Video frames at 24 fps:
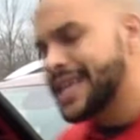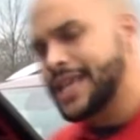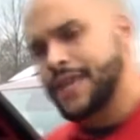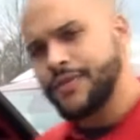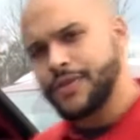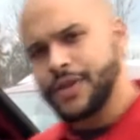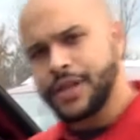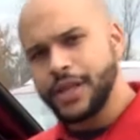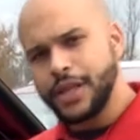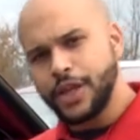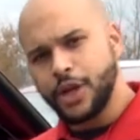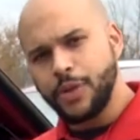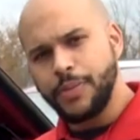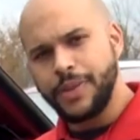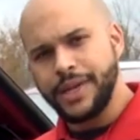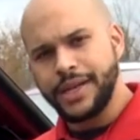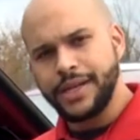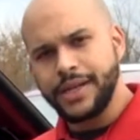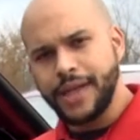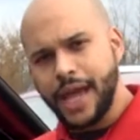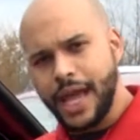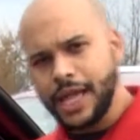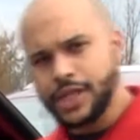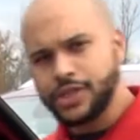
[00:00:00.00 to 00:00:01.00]
give it a little bit
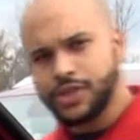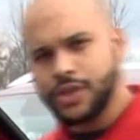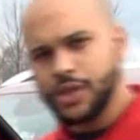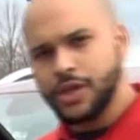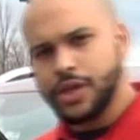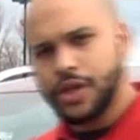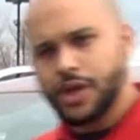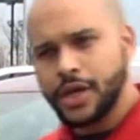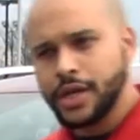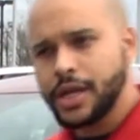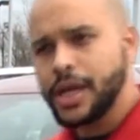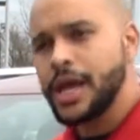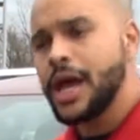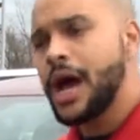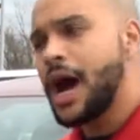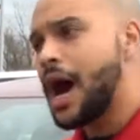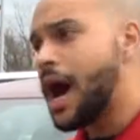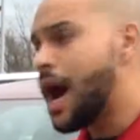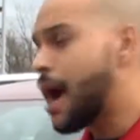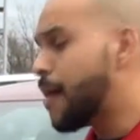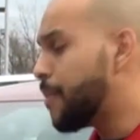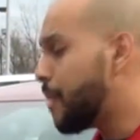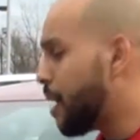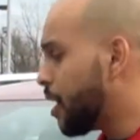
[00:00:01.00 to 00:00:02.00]
nicer look,
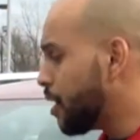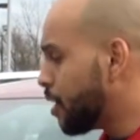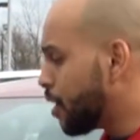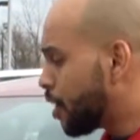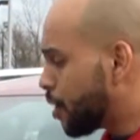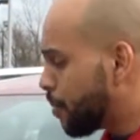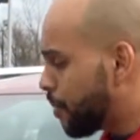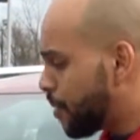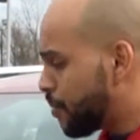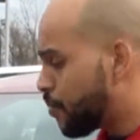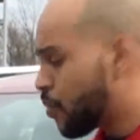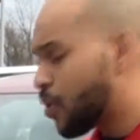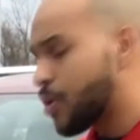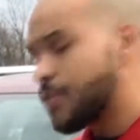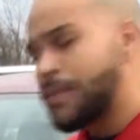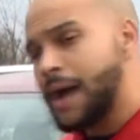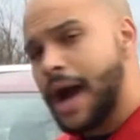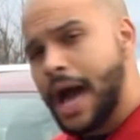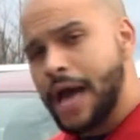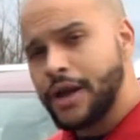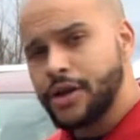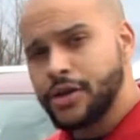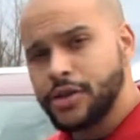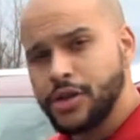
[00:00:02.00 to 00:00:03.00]
a little bit more
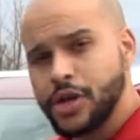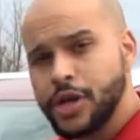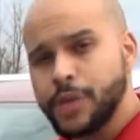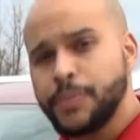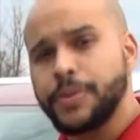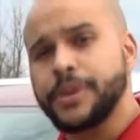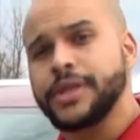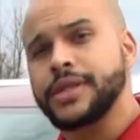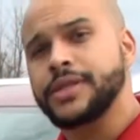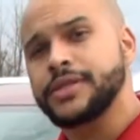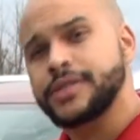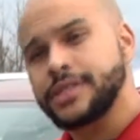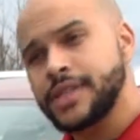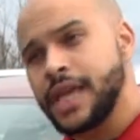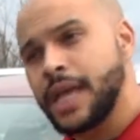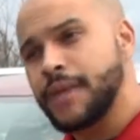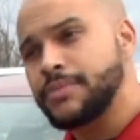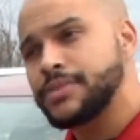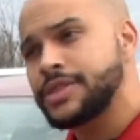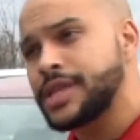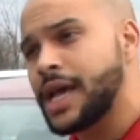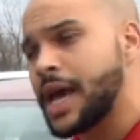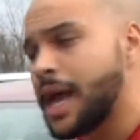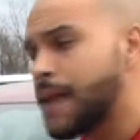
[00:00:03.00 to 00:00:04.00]
modern look, but at the
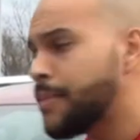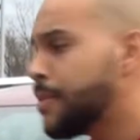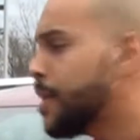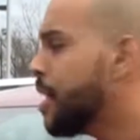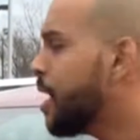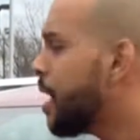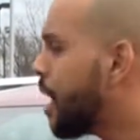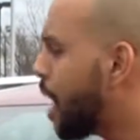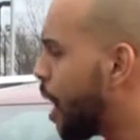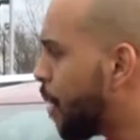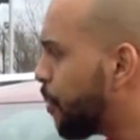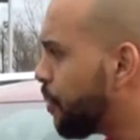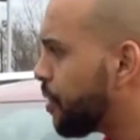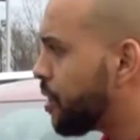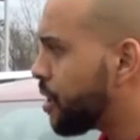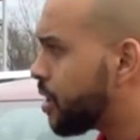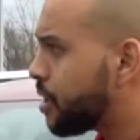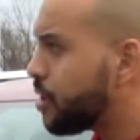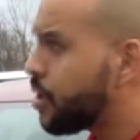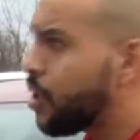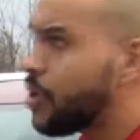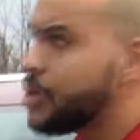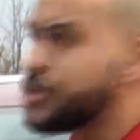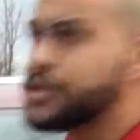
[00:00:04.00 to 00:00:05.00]
same time, help you
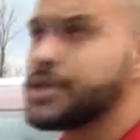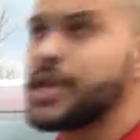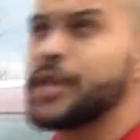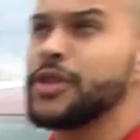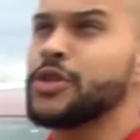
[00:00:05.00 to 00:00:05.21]
get noticed on